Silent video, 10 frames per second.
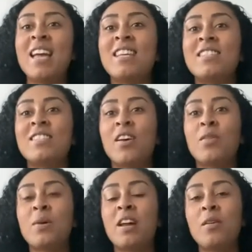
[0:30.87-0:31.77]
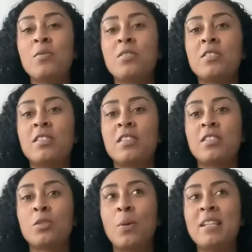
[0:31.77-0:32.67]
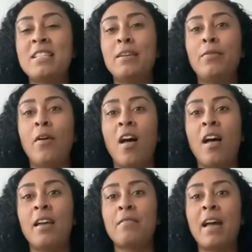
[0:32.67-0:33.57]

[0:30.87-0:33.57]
So when I was 25,